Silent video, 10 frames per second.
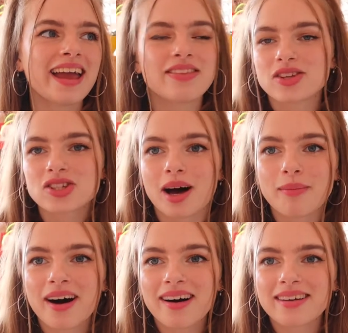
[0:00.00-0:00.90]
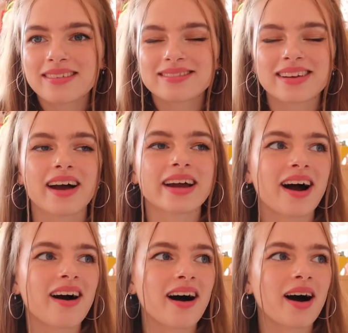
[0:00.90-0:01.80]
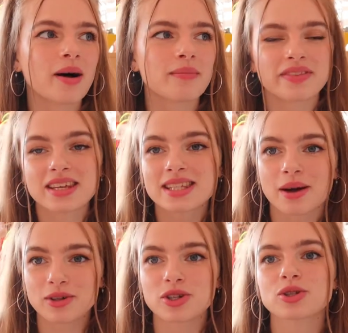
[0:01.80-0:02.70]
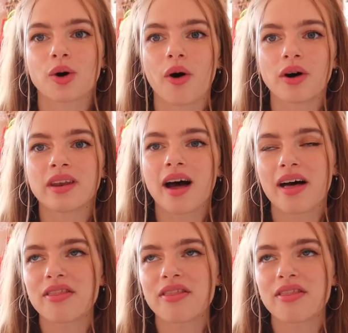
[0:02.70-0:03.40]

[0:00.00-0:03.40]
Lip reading: In the summer, this summer just gone,